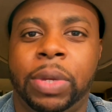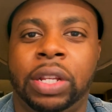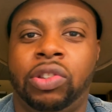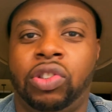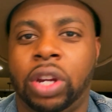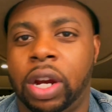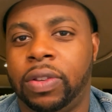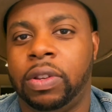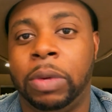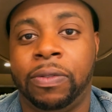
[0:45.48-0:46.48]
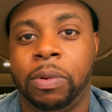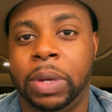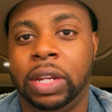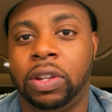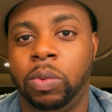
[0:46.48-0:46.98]
and share some
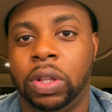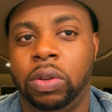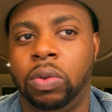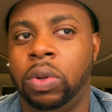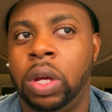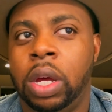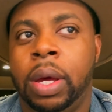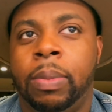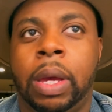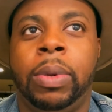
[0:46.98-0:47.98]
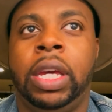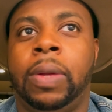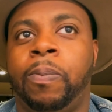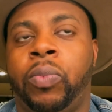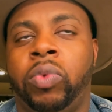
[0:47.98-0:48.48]
information with you.
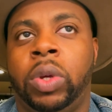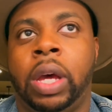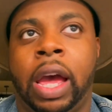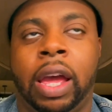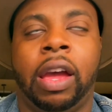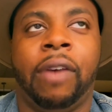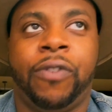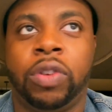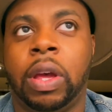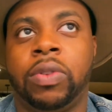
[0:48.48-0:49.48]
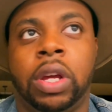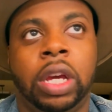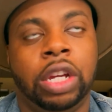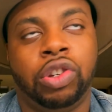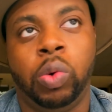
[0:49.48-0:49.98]
Maybe at first I was going to
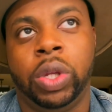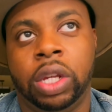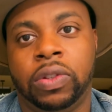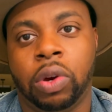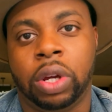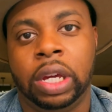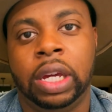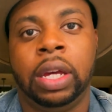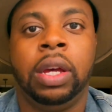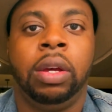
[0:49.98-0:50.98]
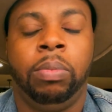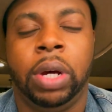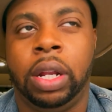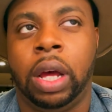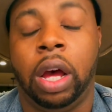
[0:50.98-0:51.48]
hit you with the Turkey,
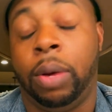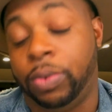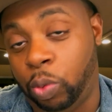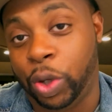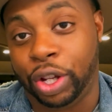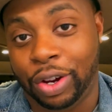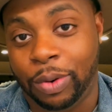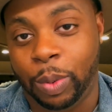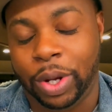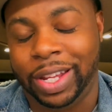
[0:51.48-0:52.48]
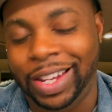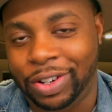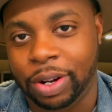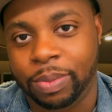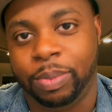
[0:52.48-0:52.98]
but um, with, with
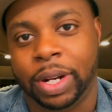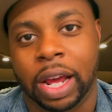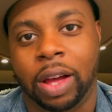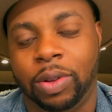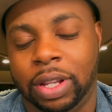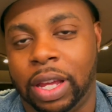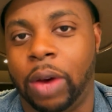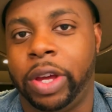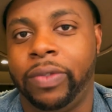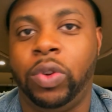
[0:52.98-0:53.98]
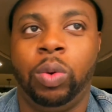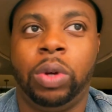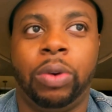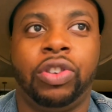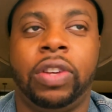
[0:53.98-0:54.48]
Egypt, but I'll, I'll give you,
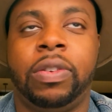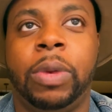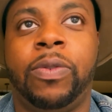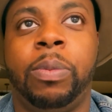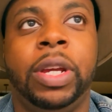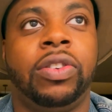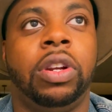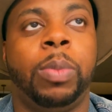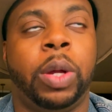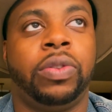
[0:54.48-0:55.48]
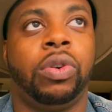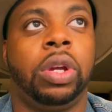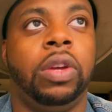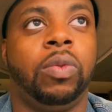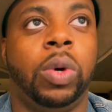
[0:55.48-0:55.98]
I'll share some information about
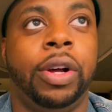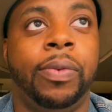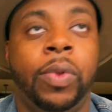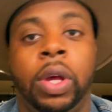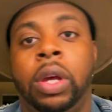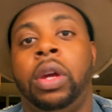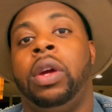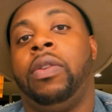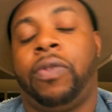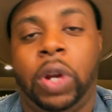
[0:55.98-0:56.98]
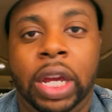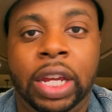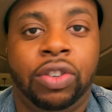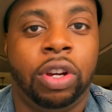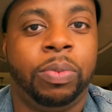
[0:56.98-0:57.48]
Turkey as well for
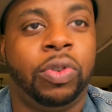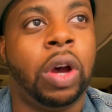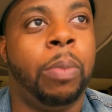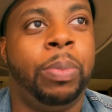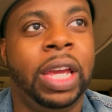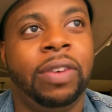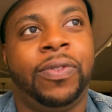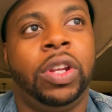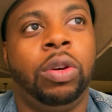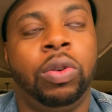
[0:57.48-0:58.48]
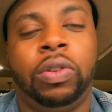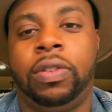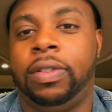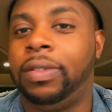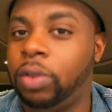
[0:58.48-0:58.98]
Egypt. So I made a video
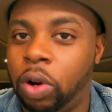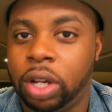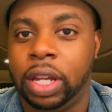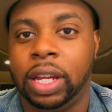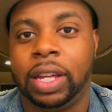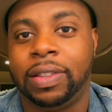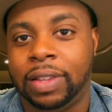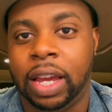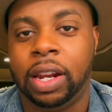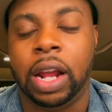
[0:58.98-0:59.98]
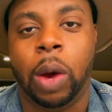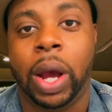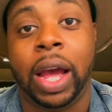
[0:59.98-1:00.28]
talking and stating how I